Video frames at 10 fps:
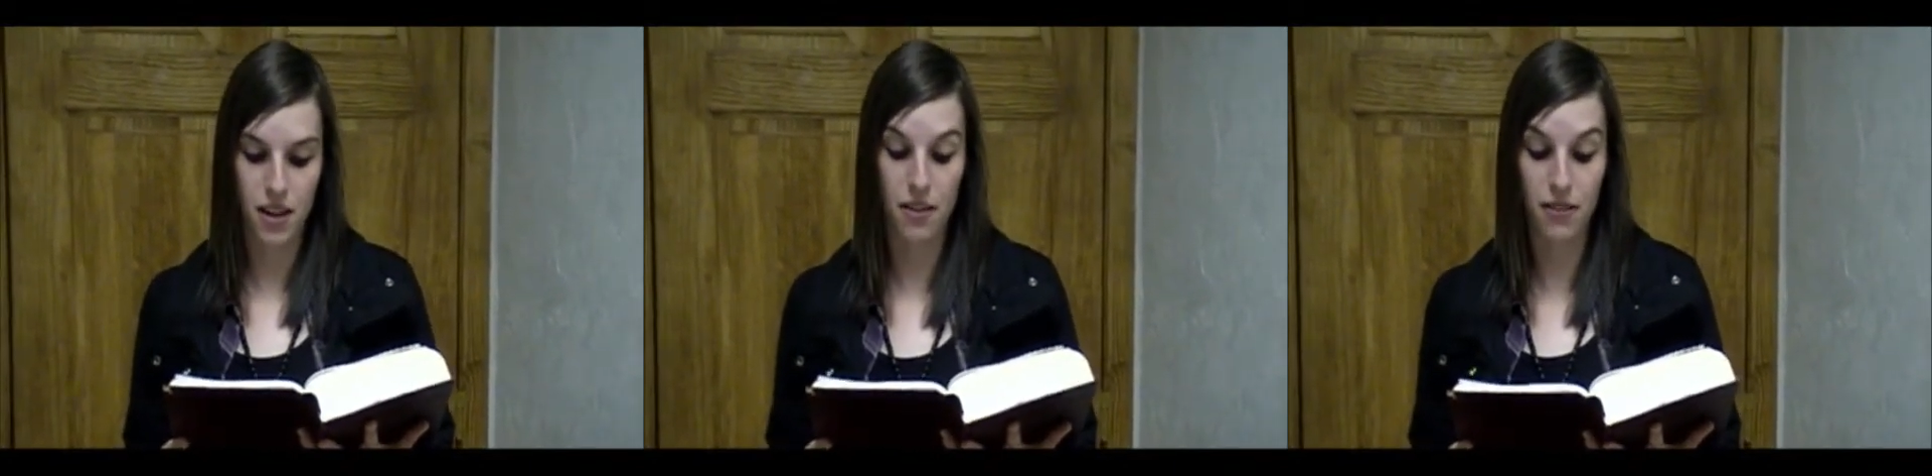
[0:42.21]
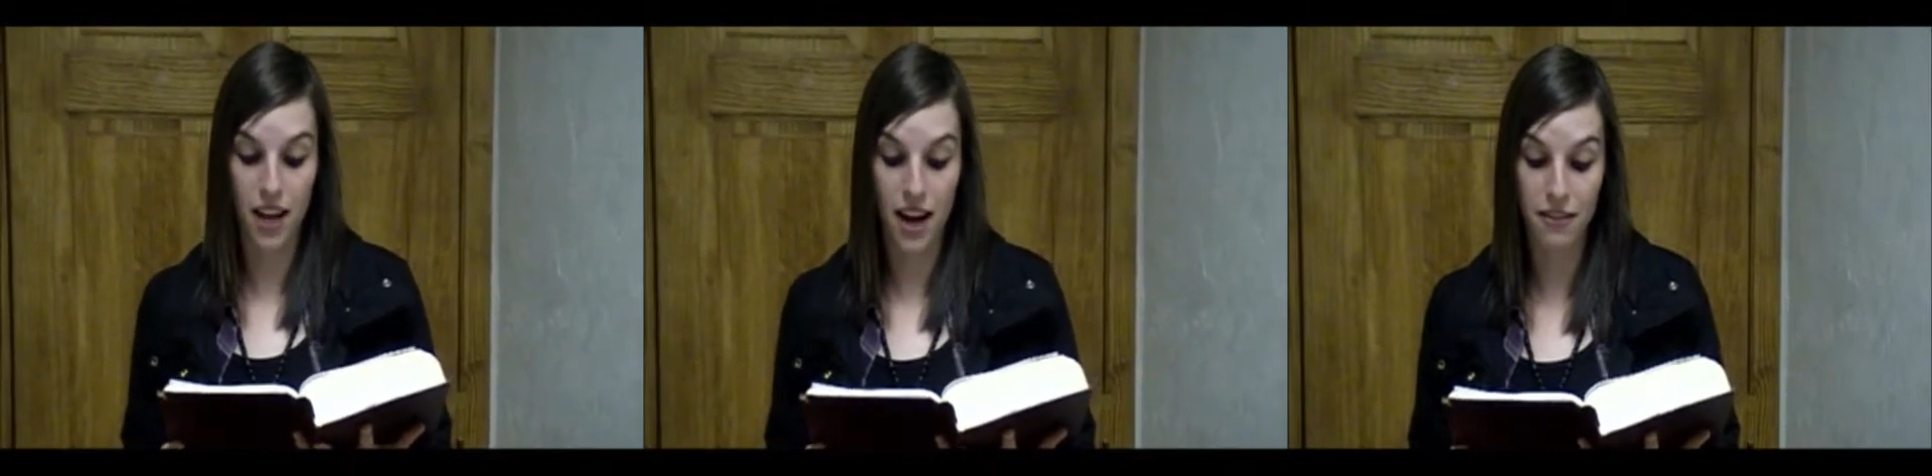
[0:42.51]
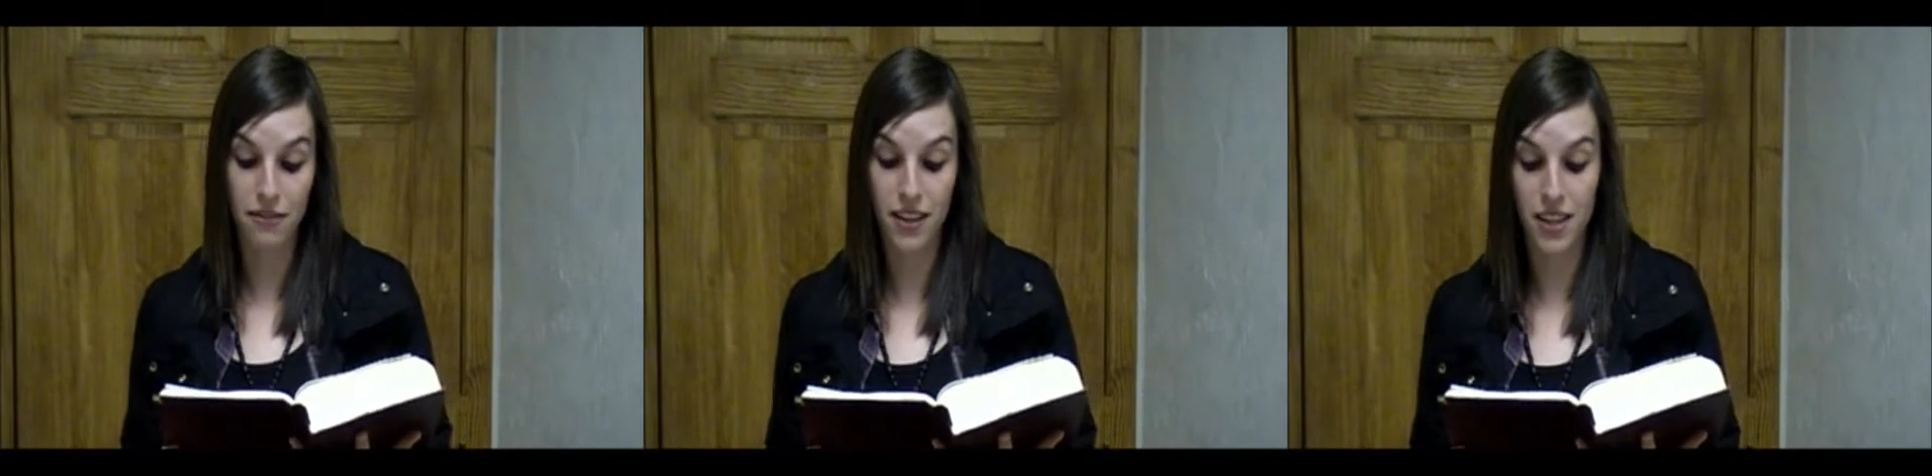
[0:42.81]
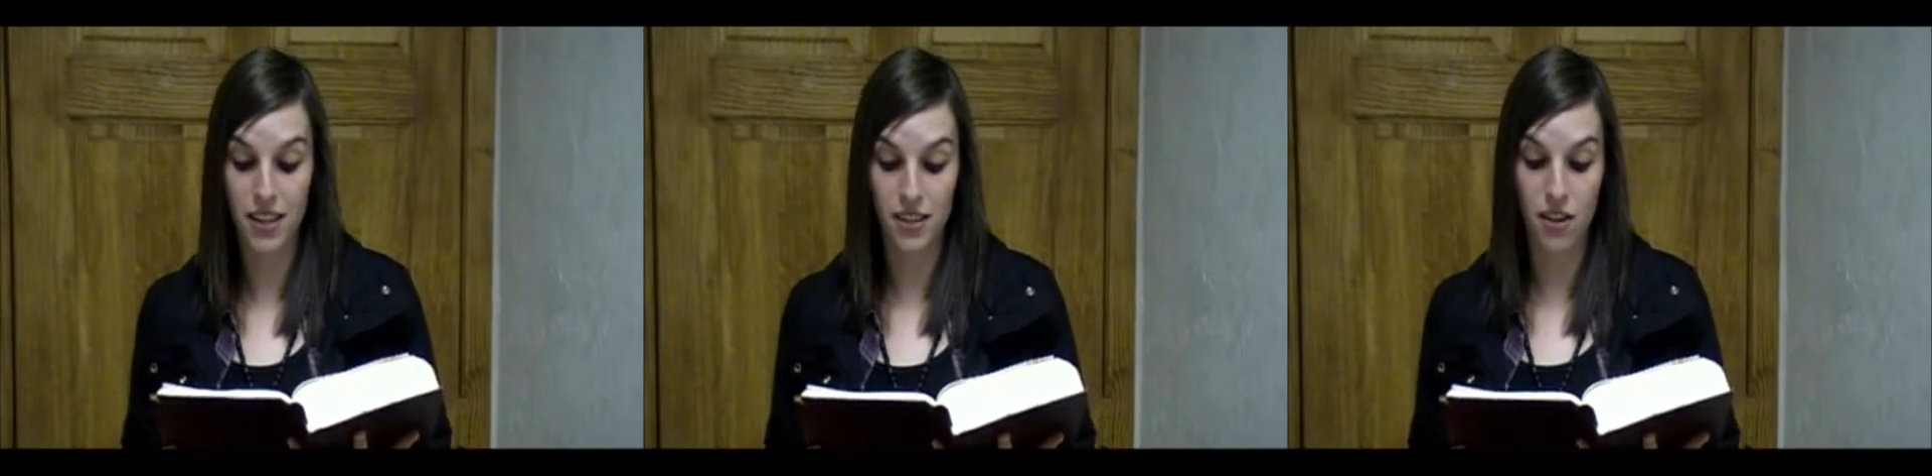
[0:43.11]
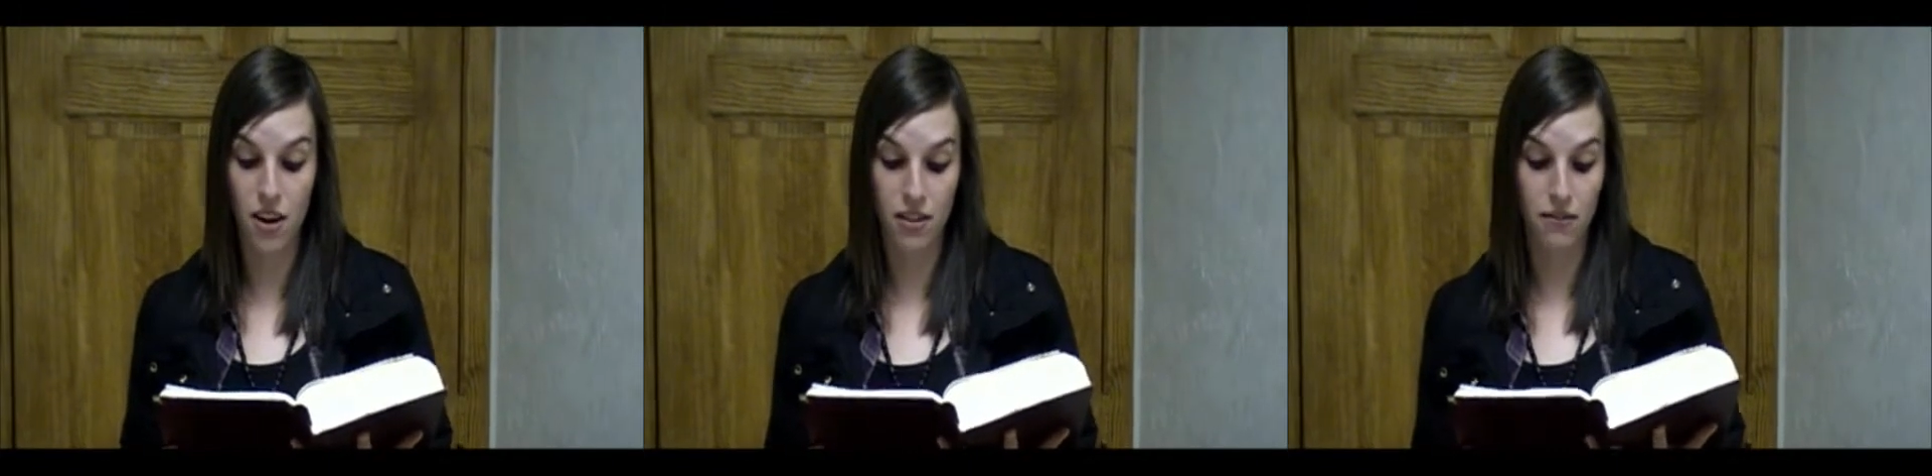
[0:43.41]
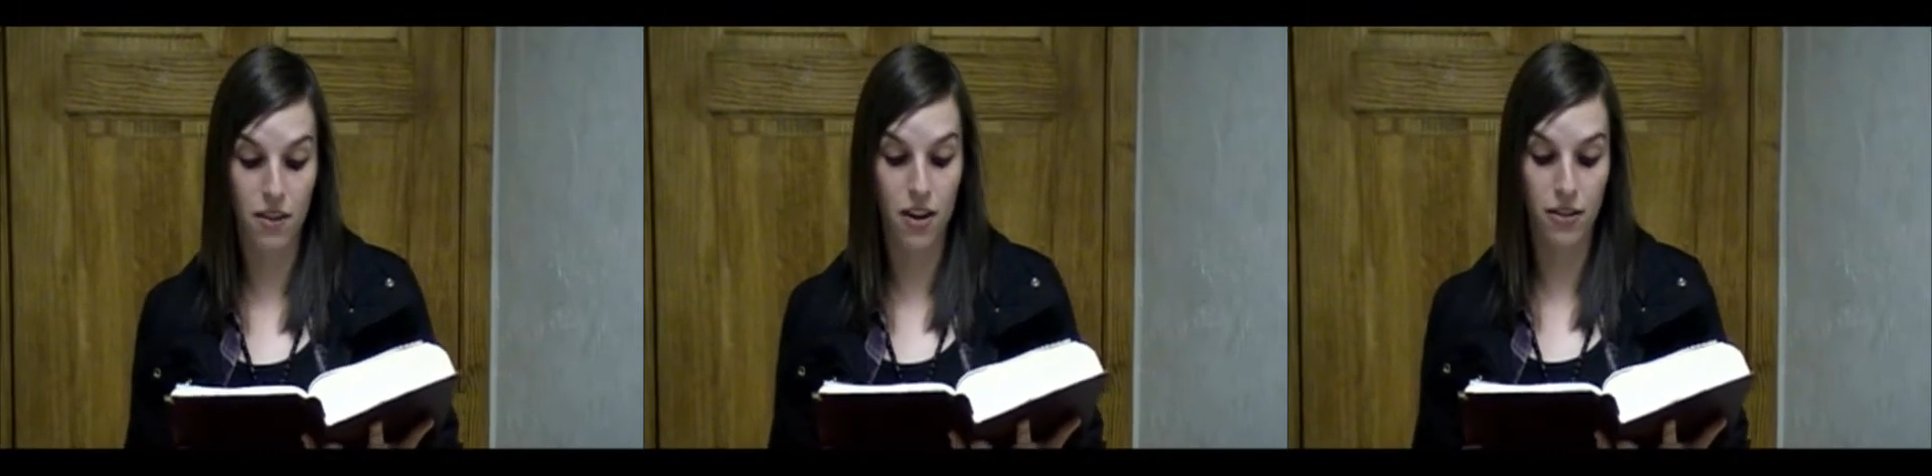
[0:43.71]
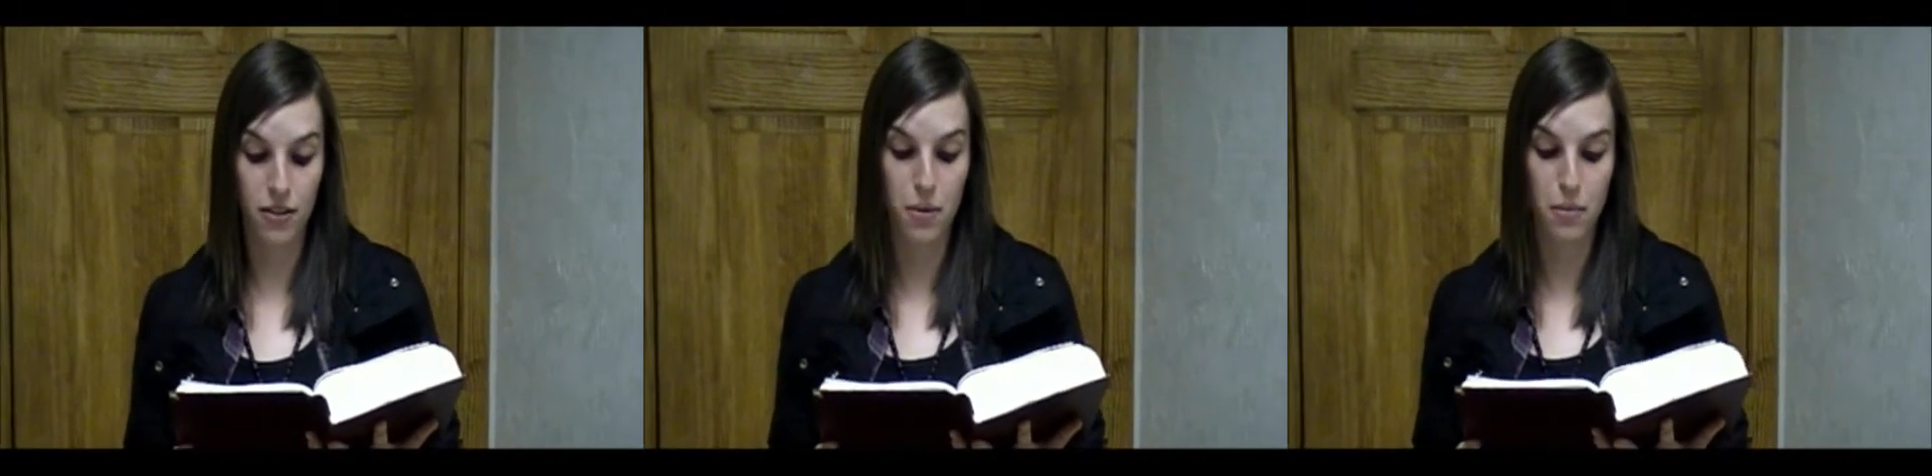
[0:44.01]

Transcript: of life is not the Father,